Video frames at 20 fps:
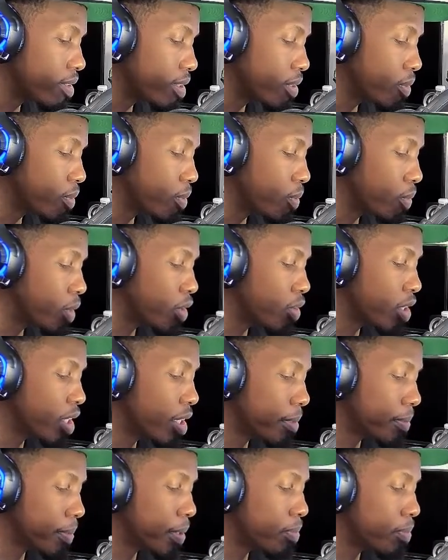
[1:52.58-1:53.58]
when you
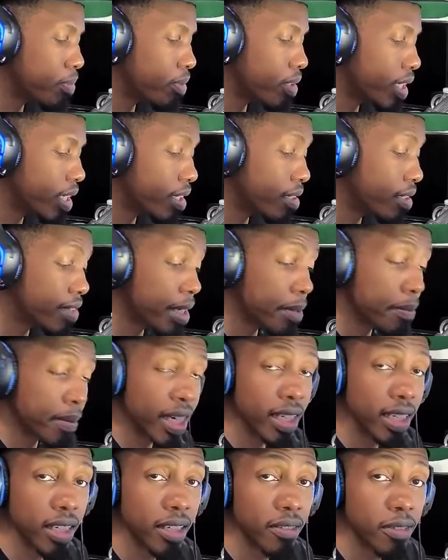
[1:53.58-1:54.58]
give people love, they make
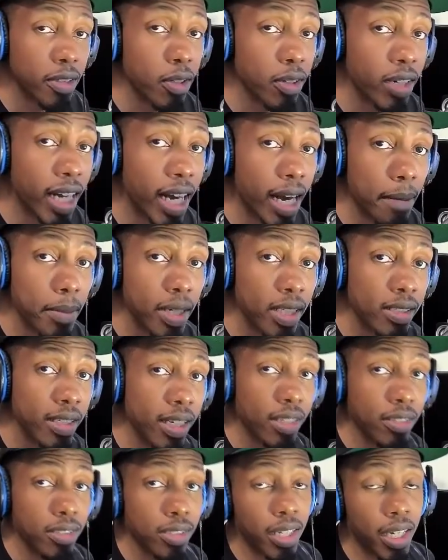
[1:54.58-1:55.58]
love in your comments
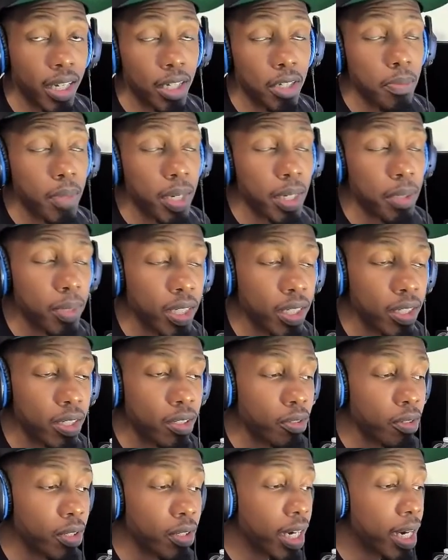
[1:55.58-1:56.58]
now. So now you make money in
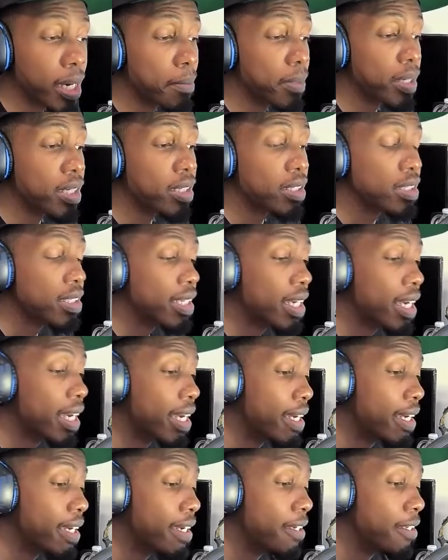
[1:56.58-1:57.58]
your comments,
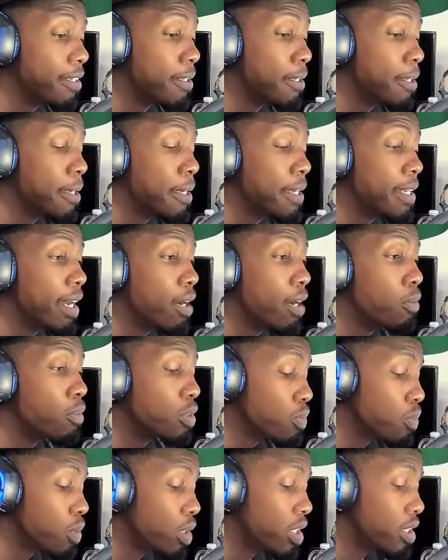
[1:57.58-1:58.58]
and that was
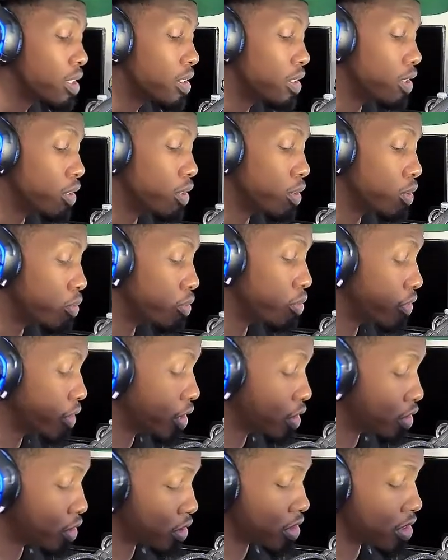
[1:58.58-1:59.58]
one of the new
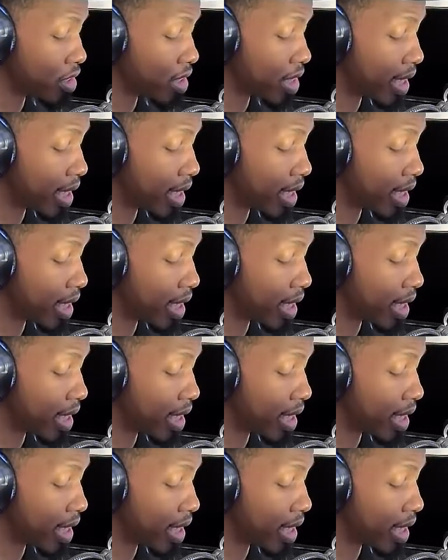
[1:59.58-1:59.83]
features that